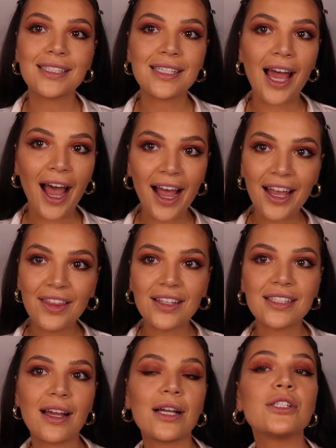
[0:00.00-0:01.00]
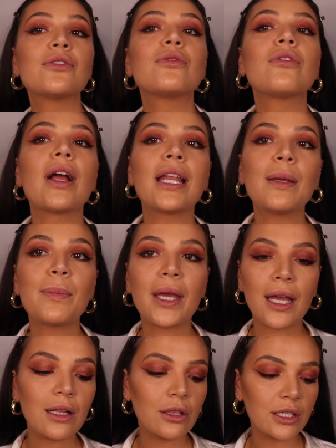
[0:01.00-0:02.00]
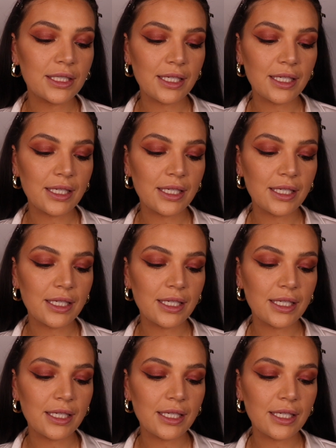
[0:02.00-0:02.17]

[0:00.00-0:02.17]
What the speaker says: tie this kind of reddy pink look